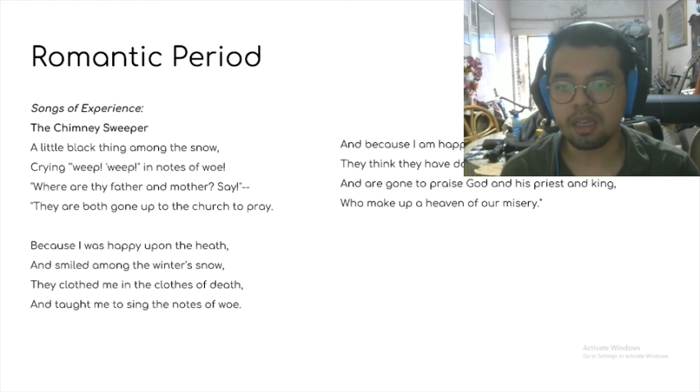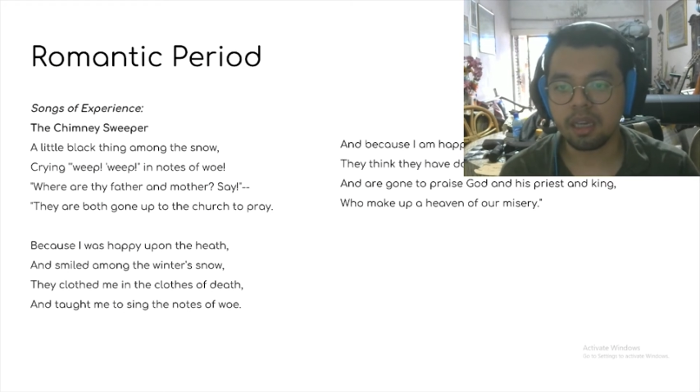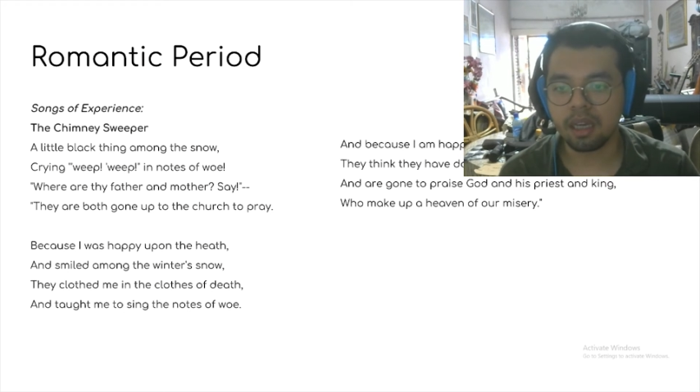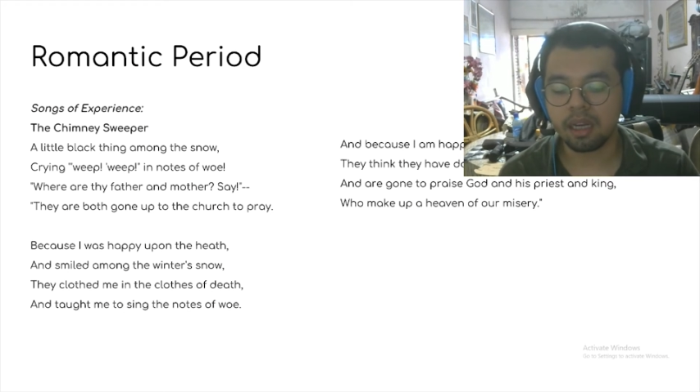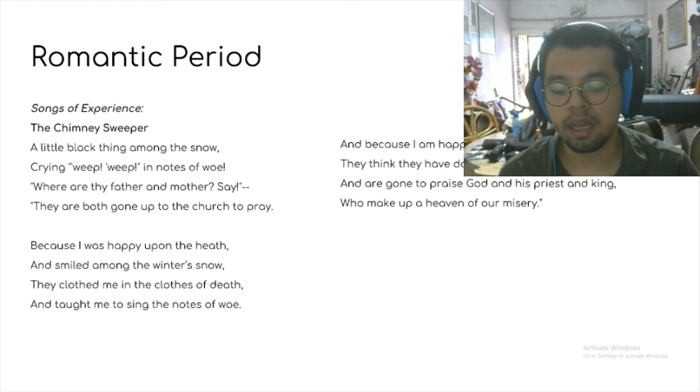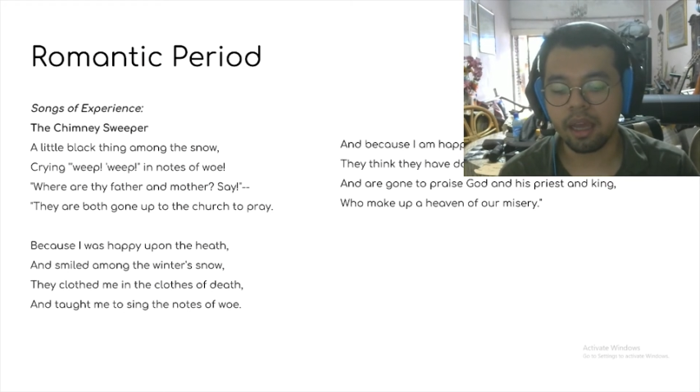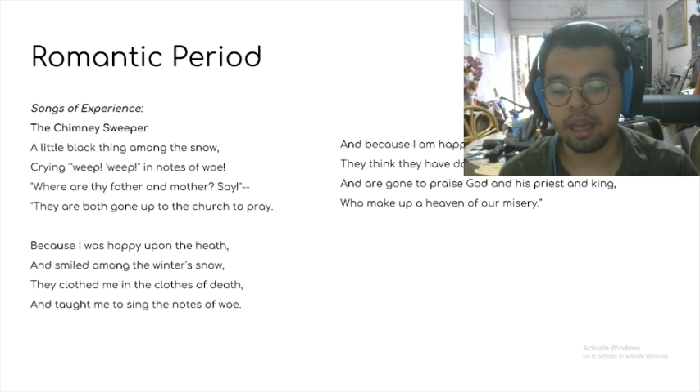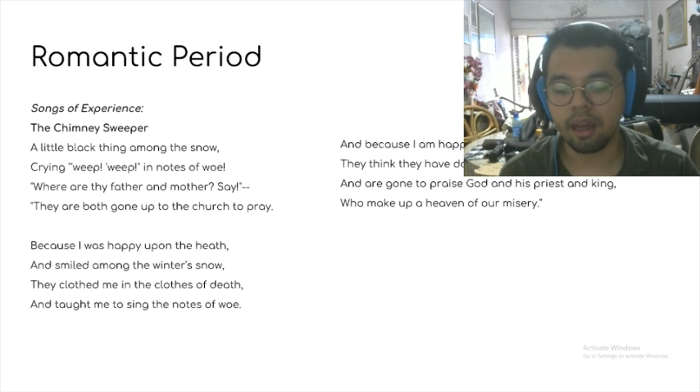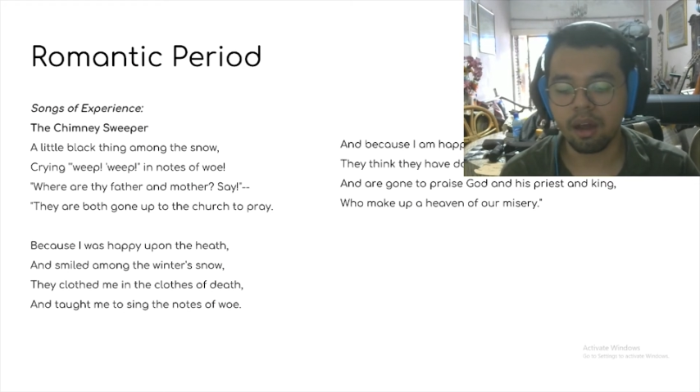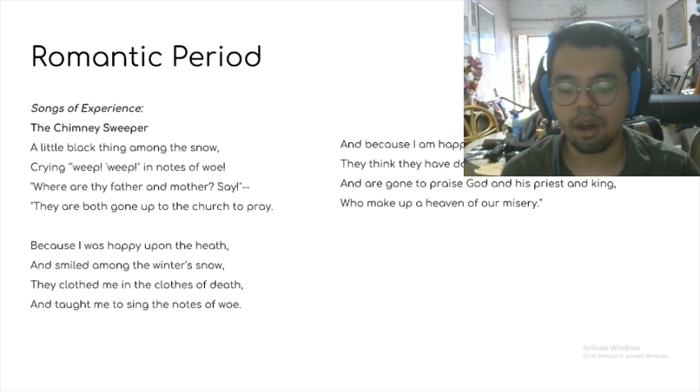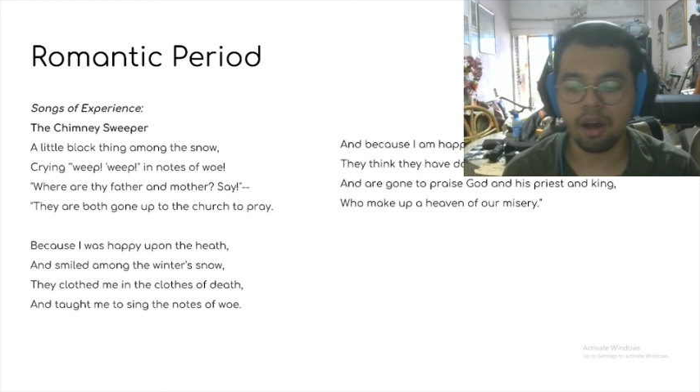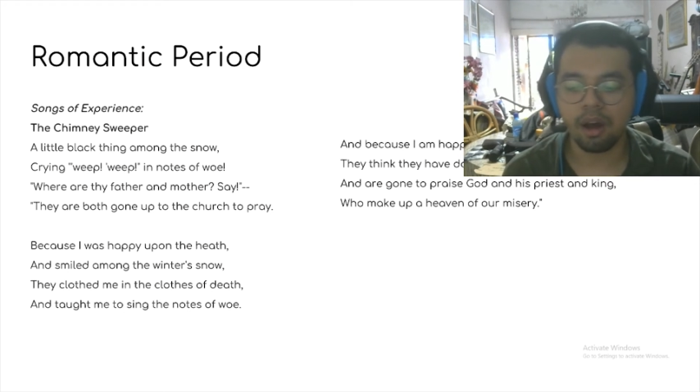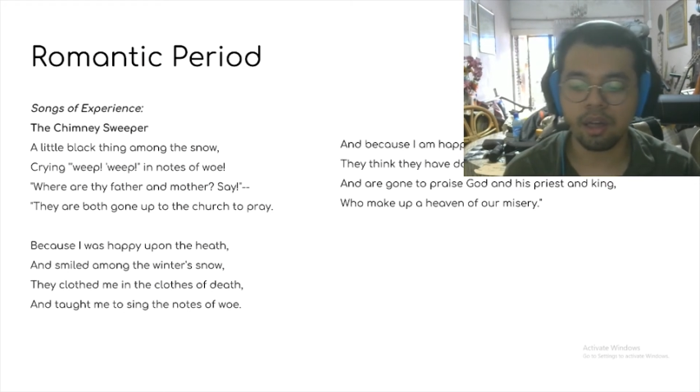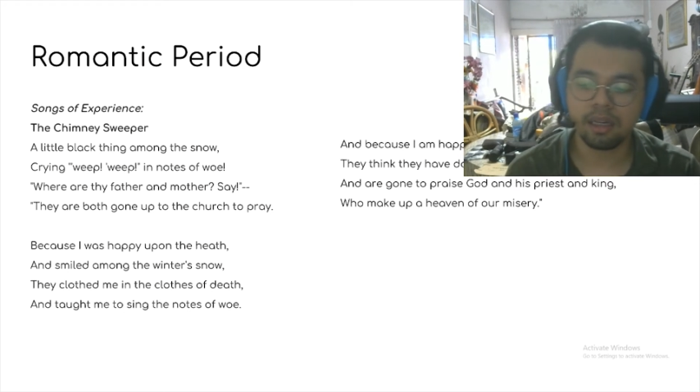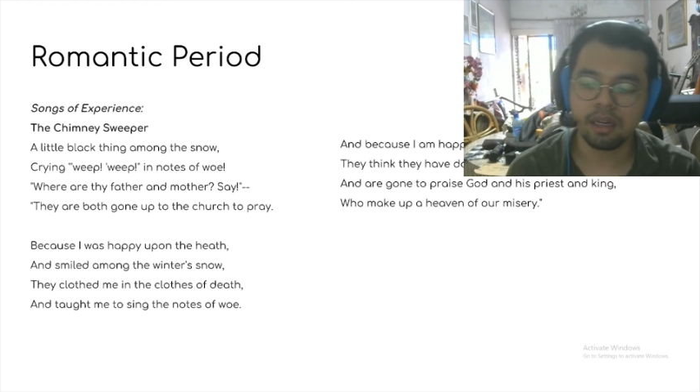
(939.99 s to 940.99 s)
it
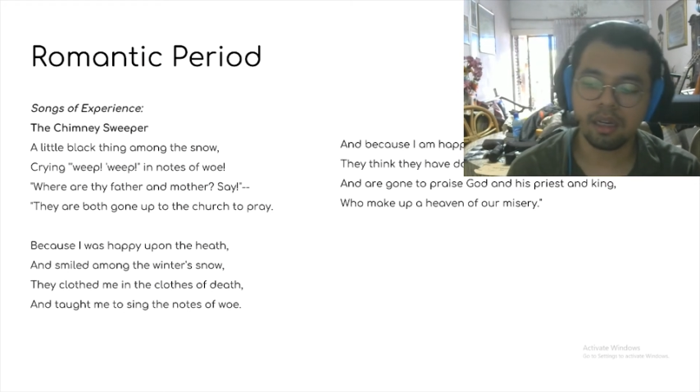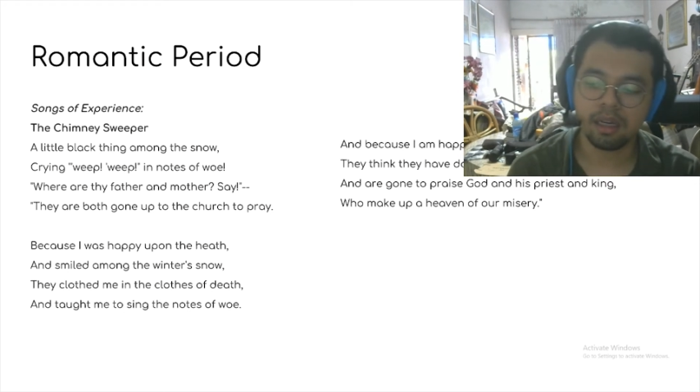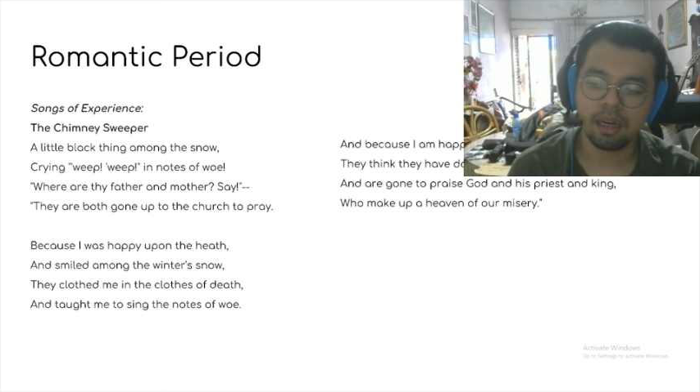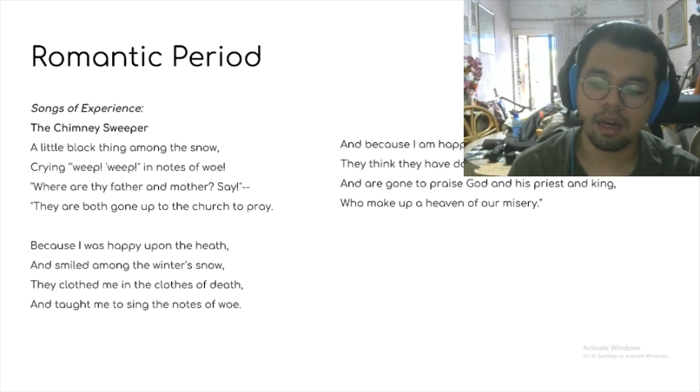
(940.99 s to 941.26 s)
on a